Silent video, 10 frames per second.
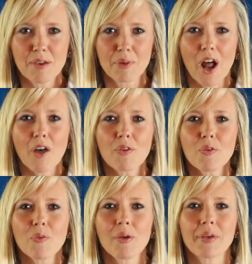But
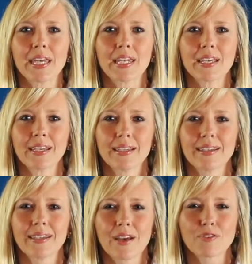other women
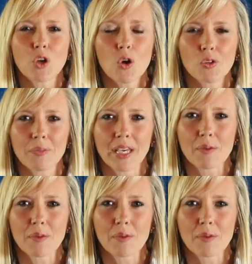have told me